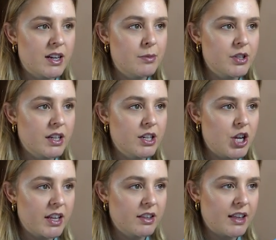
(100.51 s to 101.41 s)
And I'm just going to
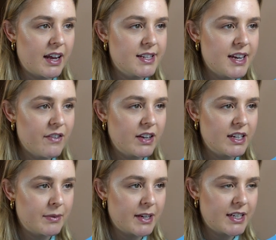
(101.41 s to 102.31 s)
check that that is definitely to my